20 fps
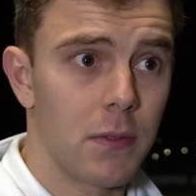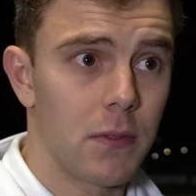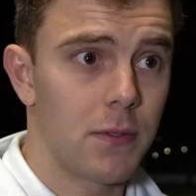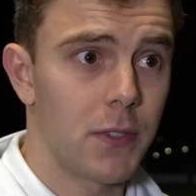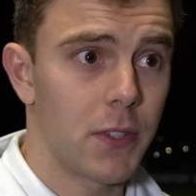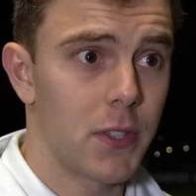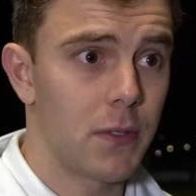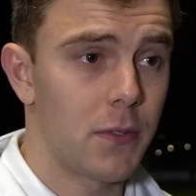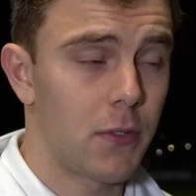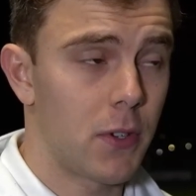
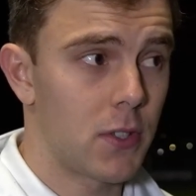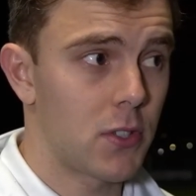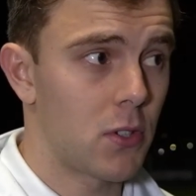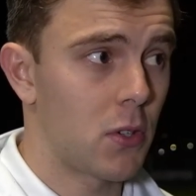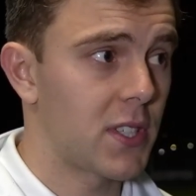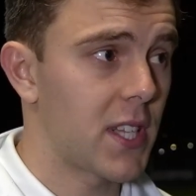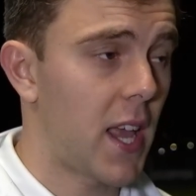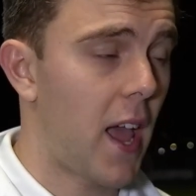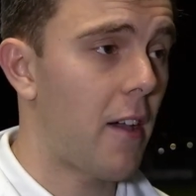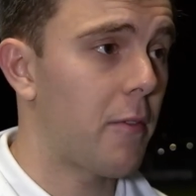for as
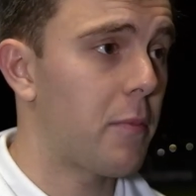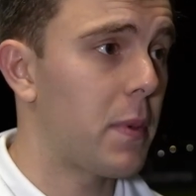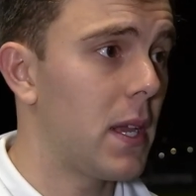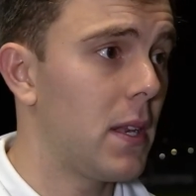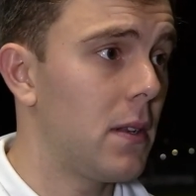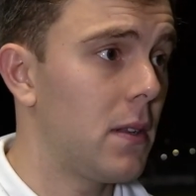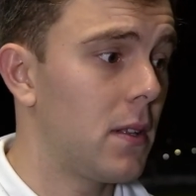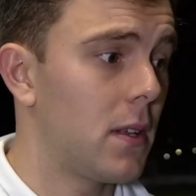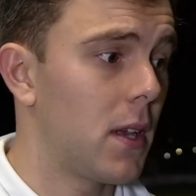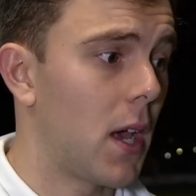long as they have
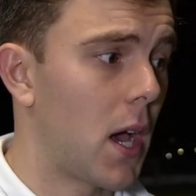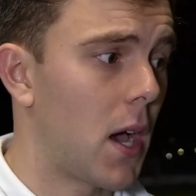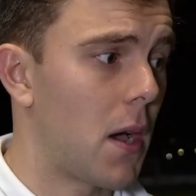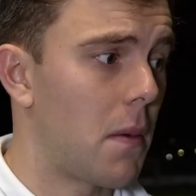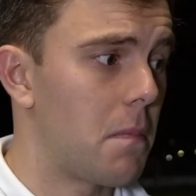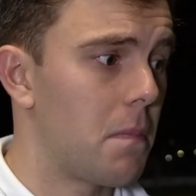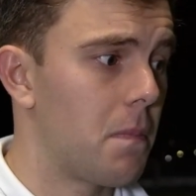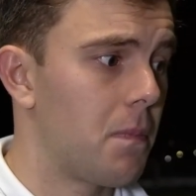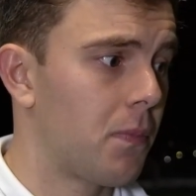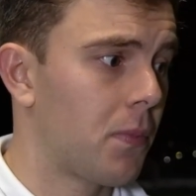been.
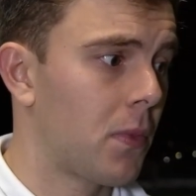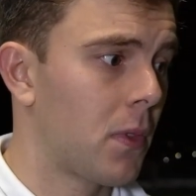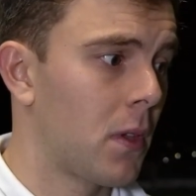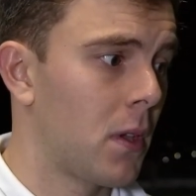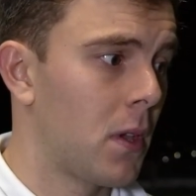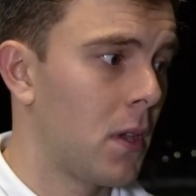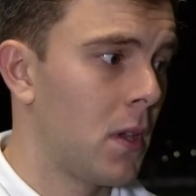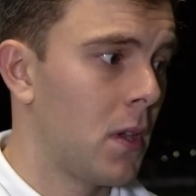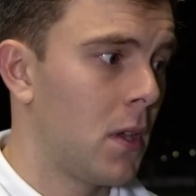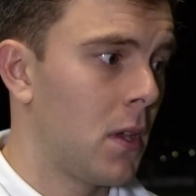
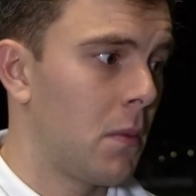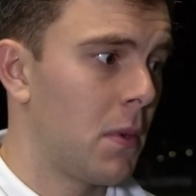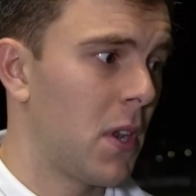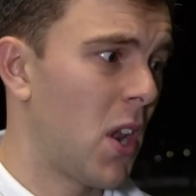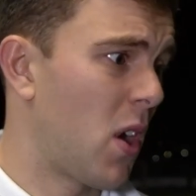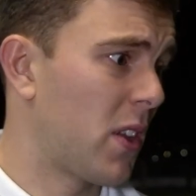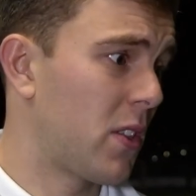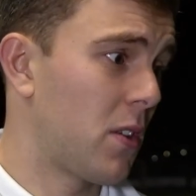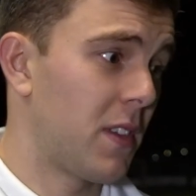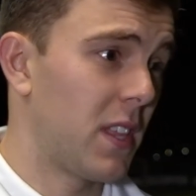But
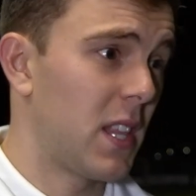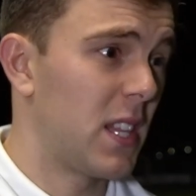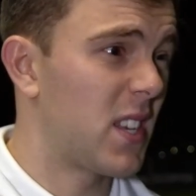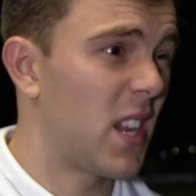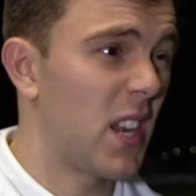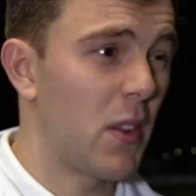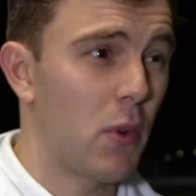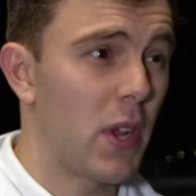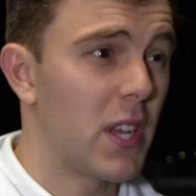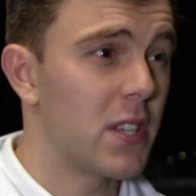no, I don't think there's
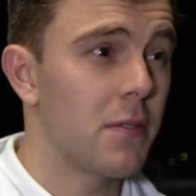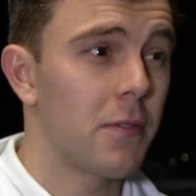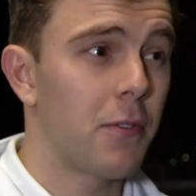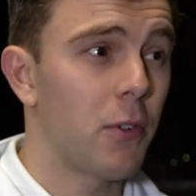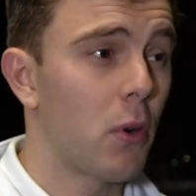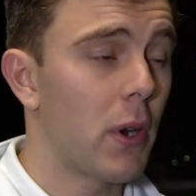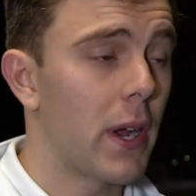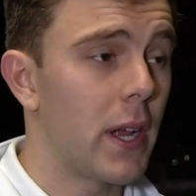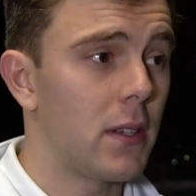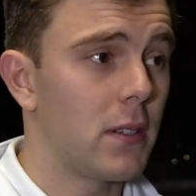any reason
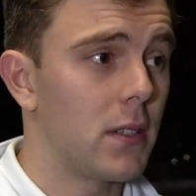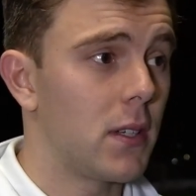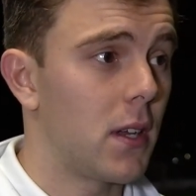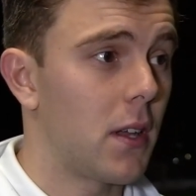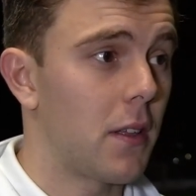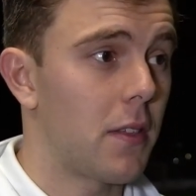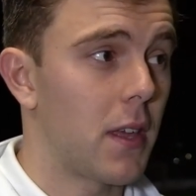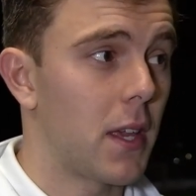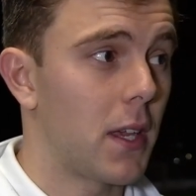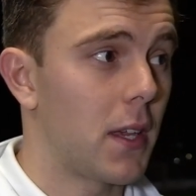for it.
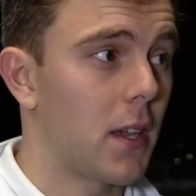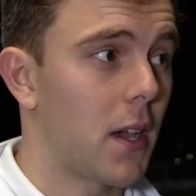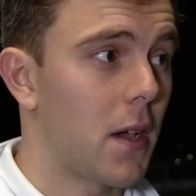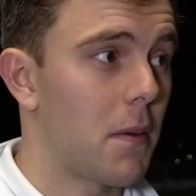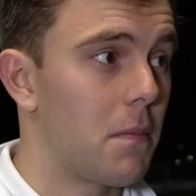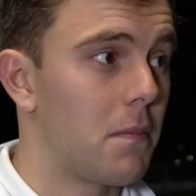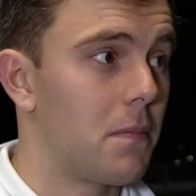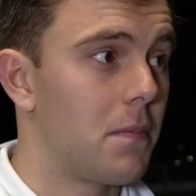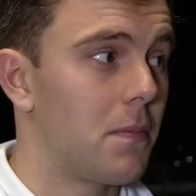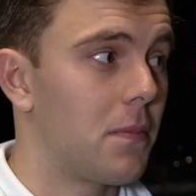I think
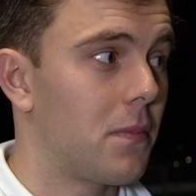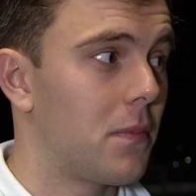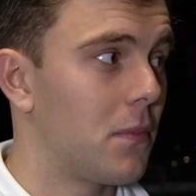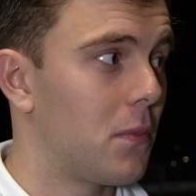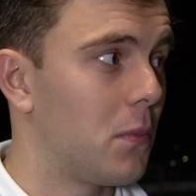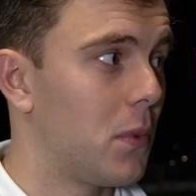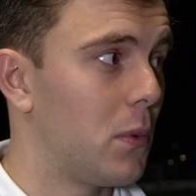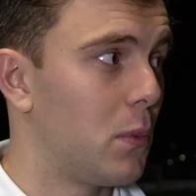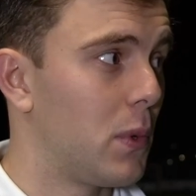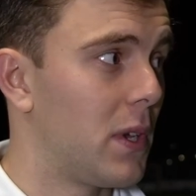
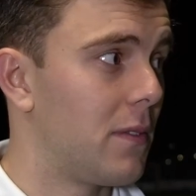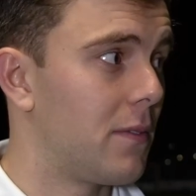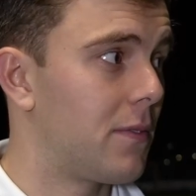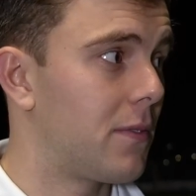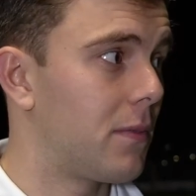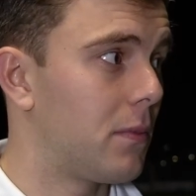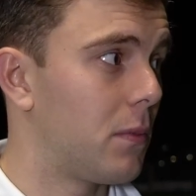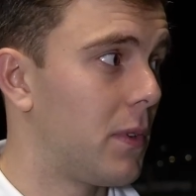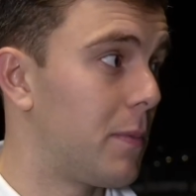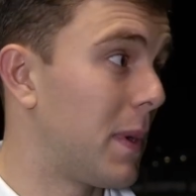
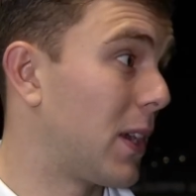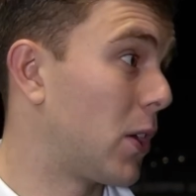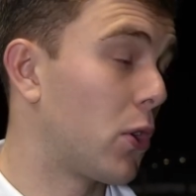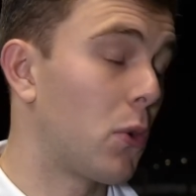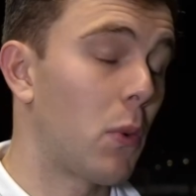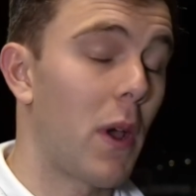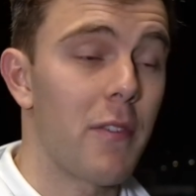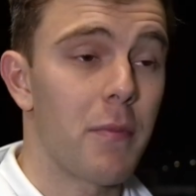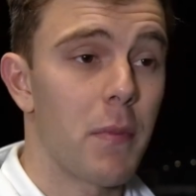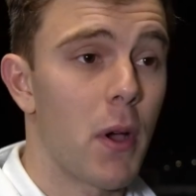we've been
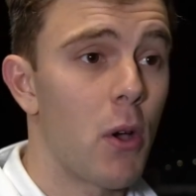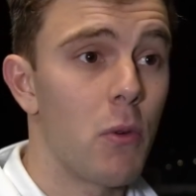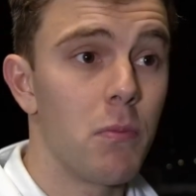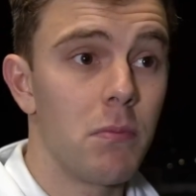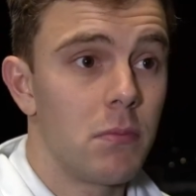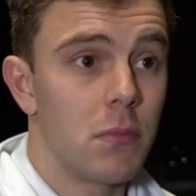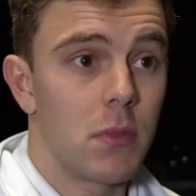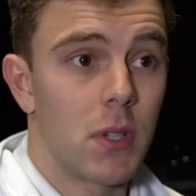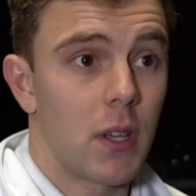good away from home.